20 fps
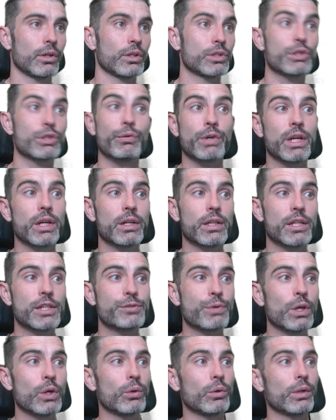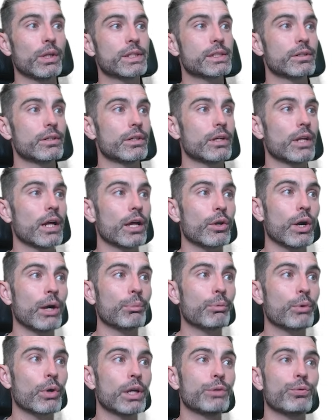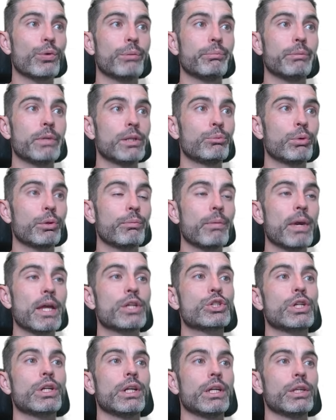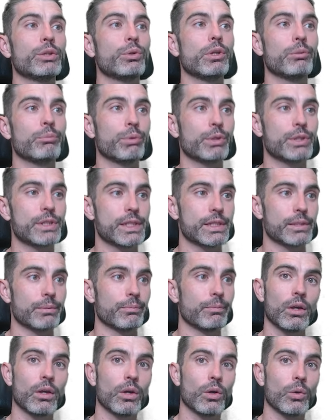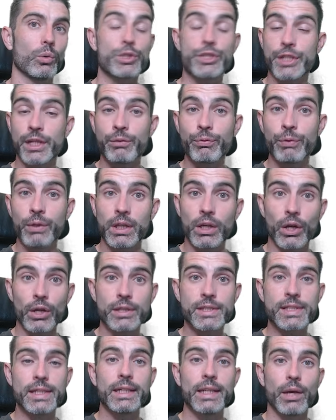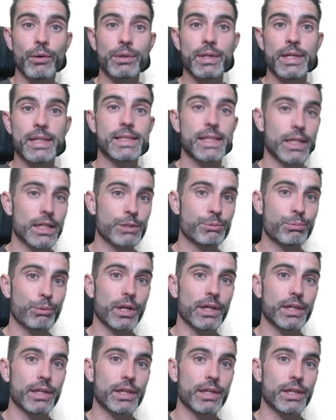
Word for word: So over here in this video, let's learn how to upgrade from the input manager into the input system. Which thankfully, honestly, nowadays it is pretty